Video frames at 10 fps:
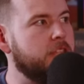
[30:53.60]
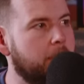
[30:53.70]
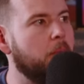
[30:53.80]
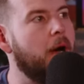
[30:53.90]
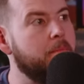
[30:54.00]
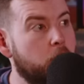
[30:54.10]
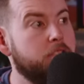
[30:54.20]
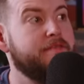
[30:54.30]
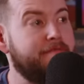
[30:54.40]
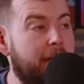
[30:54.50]
Some of my
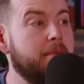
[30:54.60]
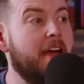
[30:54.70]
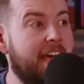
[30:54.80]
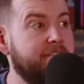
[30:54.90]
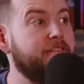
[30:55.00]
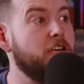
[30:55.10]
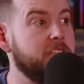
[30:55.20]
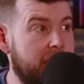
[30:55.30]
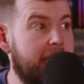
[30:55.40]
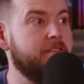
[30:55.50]
most favorite
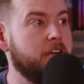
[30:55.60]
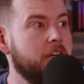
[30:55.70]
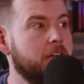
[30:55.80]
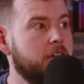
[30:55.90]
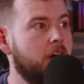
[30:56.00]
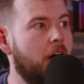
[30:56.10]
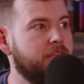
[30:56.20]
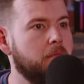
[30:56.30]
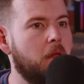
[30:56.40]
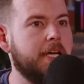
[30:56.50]
headphones ever are
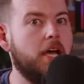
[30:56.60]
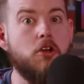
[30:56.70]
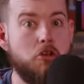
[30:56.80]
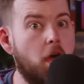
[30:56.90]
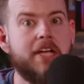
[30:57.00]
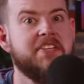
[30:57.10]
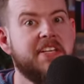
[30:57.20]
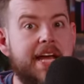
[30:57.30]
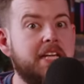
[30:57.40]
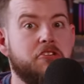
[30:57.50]
from like
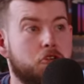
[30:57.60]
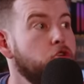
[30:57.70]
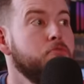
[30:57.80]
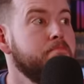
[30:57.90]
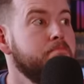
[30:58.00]
1982.